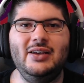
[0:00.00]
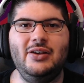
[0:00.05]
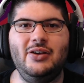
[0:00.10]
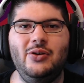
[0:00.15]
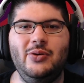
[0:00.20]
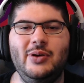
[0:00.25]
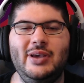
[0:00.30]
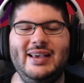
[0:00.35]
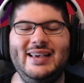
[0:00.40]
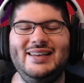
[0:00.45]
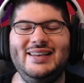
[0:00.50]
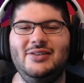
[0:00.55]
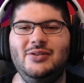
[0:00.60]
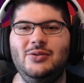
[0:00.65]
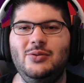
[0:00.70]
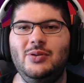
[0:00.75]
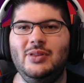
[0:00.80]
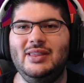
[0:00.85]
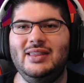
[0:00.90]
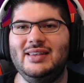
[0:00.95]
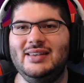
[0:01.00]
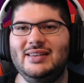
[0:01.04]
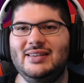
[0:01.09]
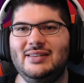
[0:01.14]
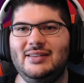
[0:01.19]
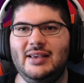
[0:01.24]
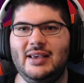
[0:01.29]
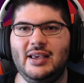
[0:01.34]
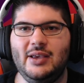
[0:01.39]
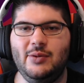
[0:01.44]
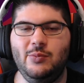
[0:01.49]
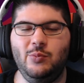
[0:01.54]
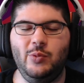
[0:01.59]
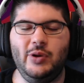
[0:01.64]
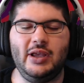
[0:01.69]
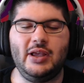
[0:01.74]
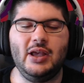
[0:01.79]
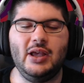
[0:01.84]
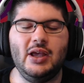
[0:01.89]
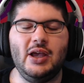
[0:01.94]
going into this game
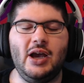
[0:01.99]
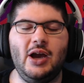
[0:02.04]
week.